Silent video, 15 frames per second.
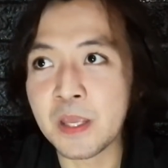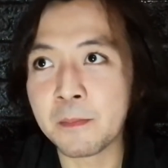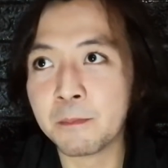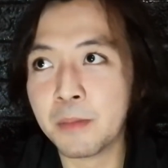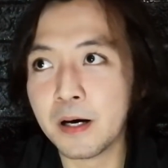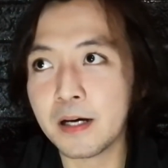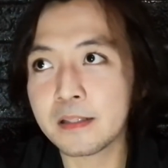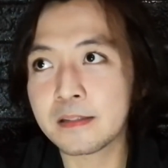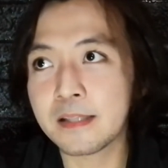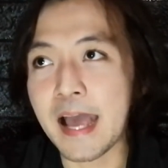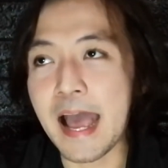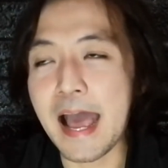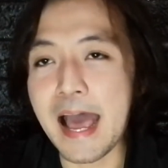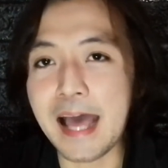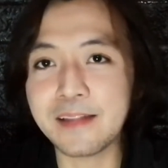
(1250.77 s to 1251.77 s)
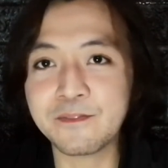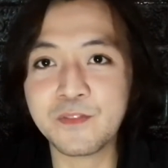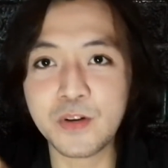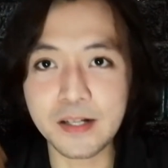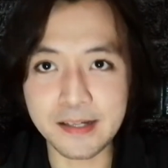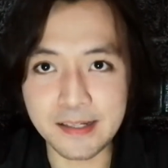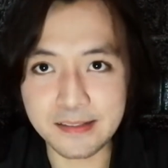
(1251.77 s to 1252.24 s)
but the
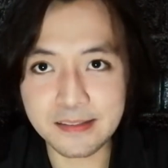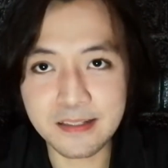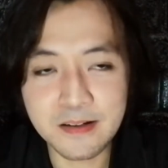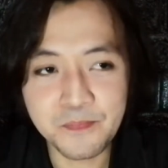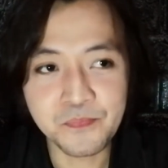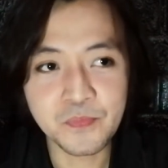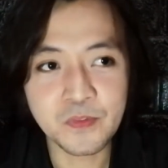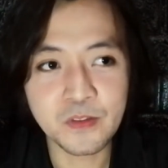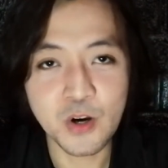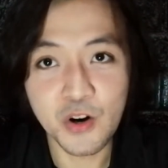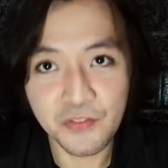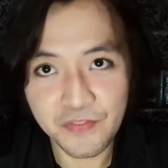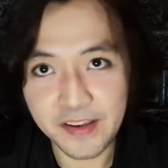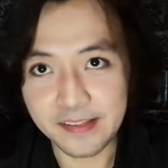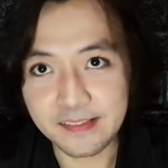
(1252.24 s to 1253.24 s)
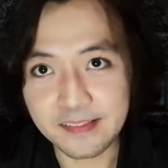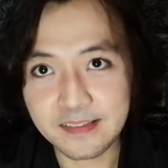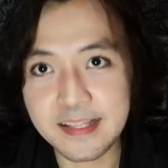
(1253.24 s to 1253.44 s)
advocate of it,